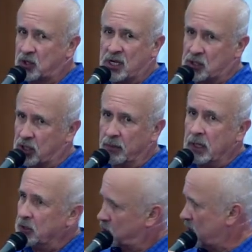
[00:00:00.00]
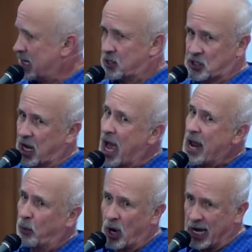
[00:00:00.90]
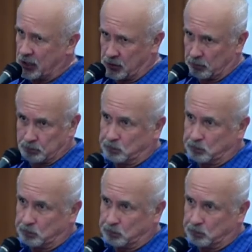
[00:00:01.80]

system. So he could skywrite.